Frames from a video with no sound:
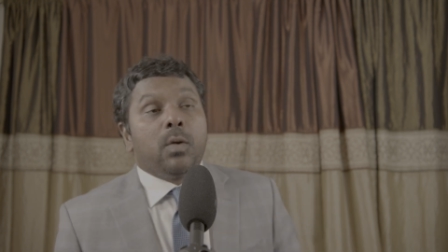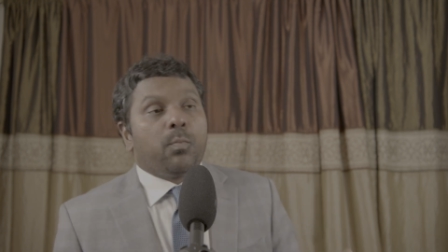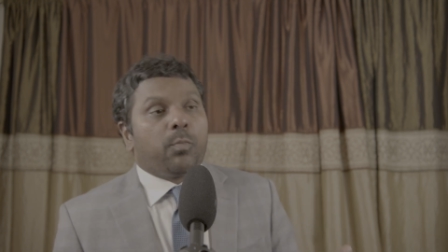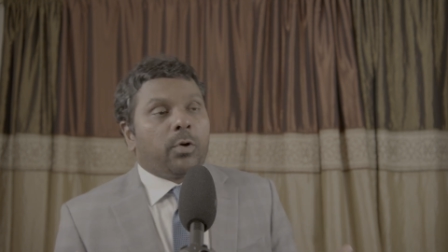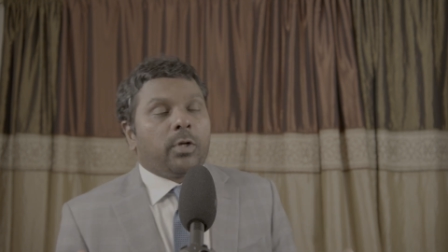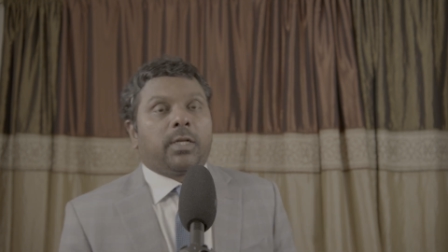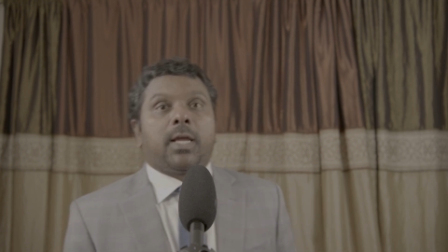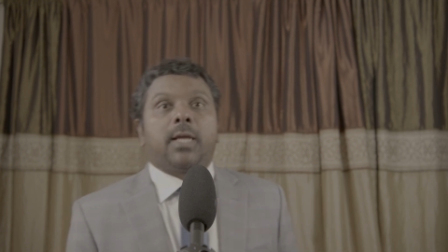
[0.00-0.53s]

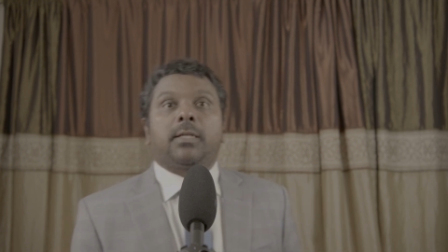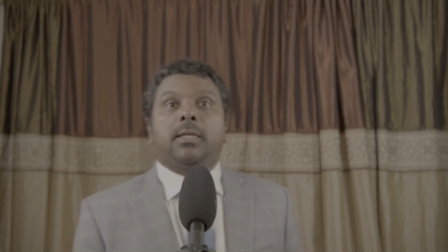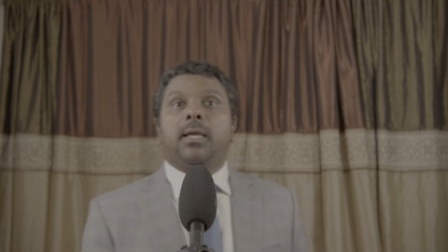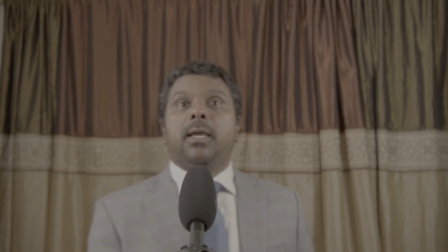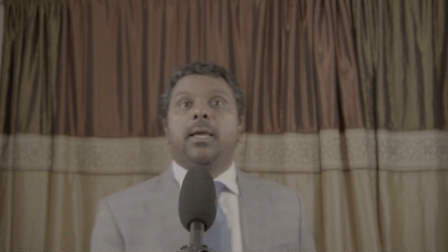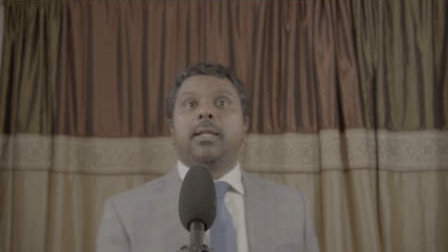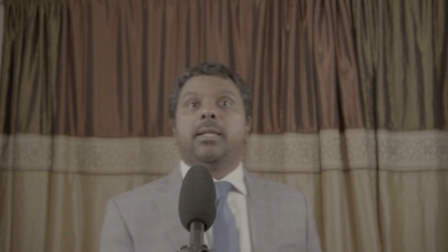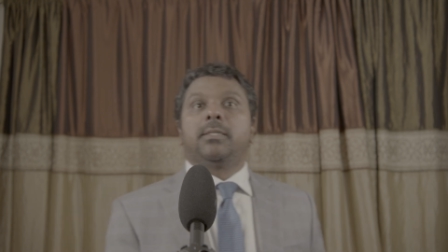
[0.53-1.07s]
protect
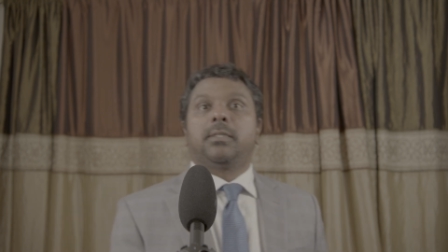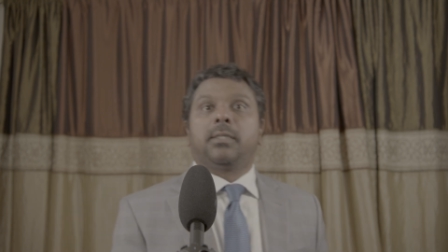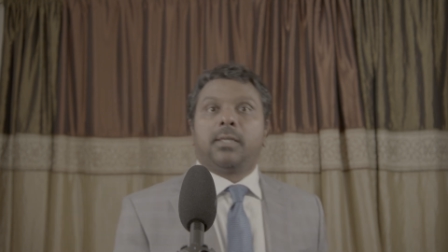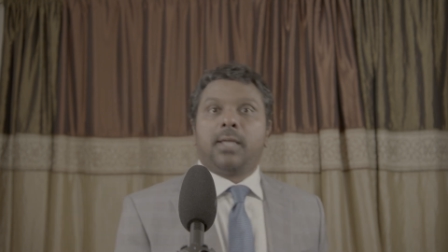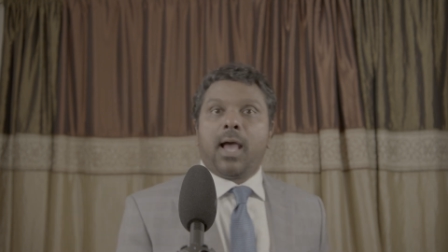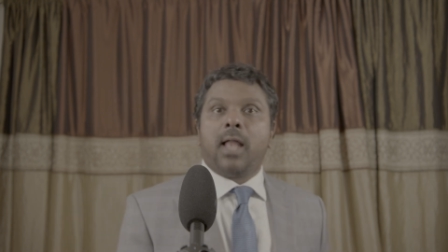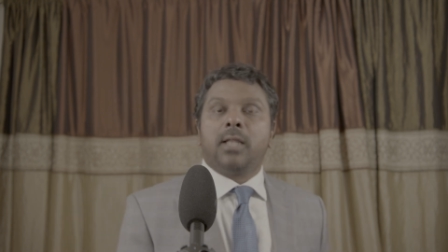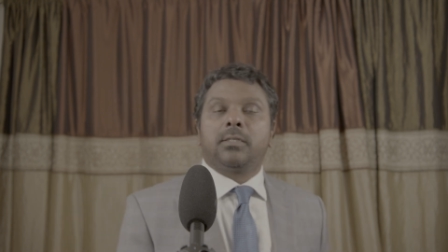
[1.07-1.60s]
against
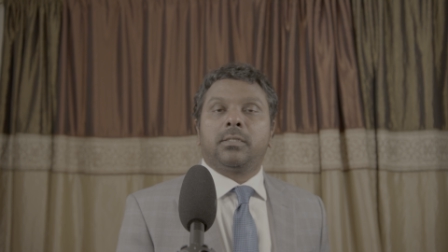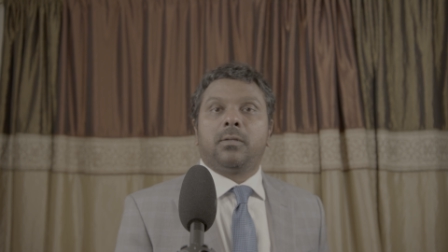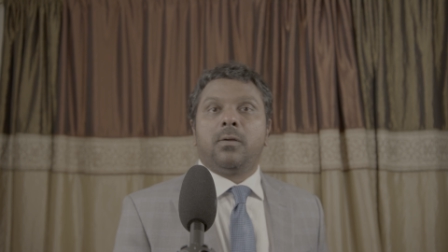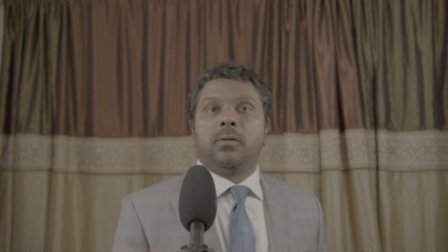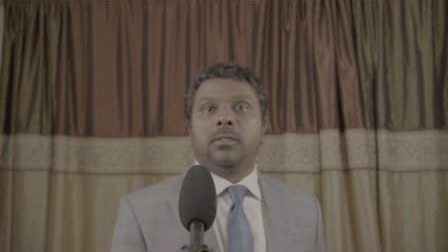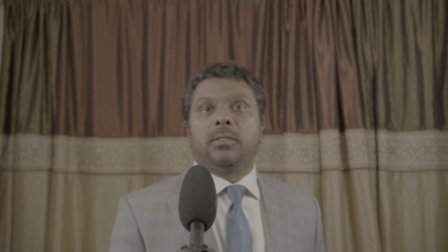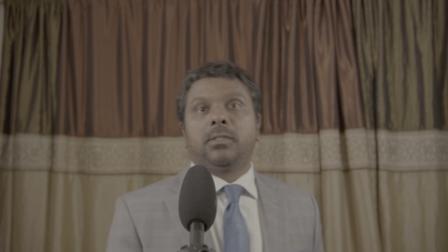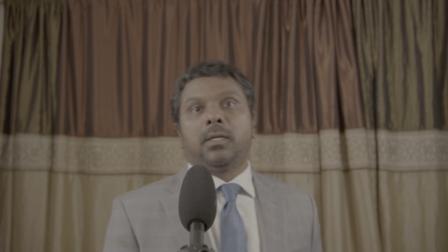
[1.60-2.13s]

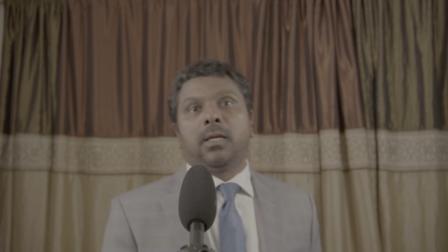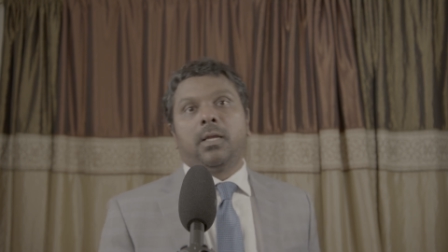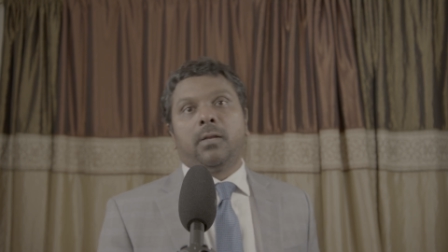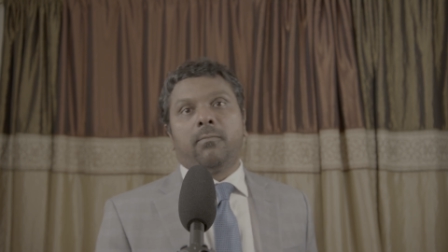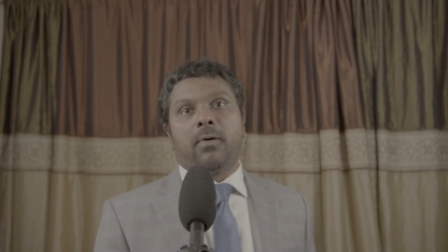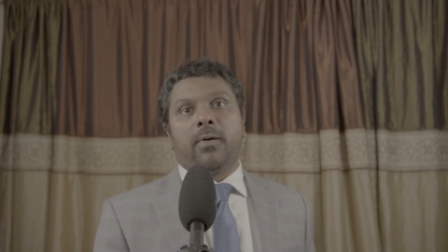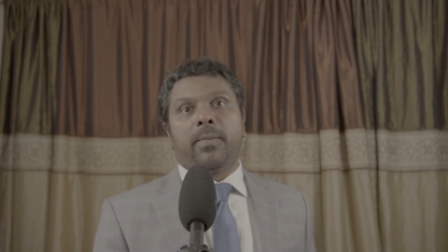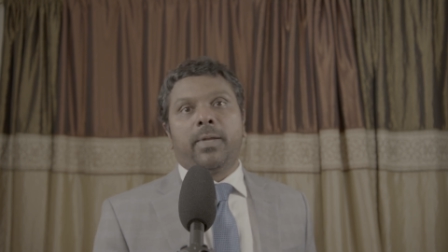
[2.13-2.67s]
gallstones in
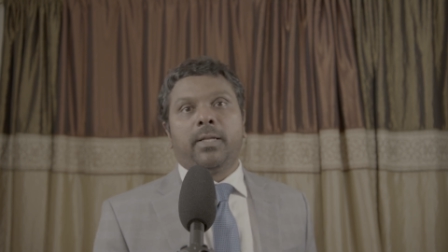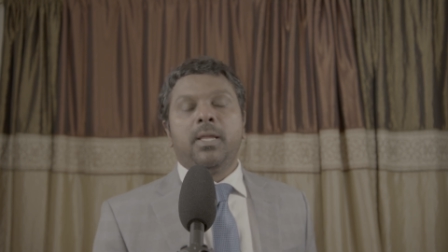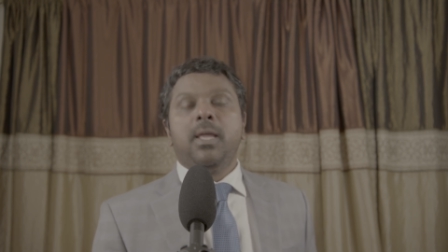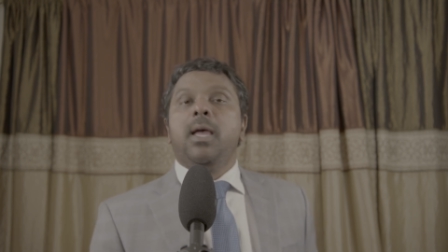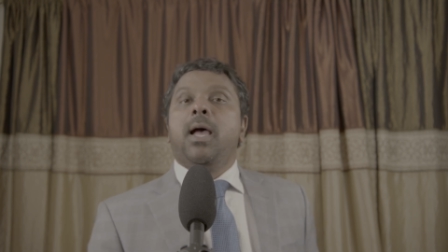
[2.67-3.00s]
women,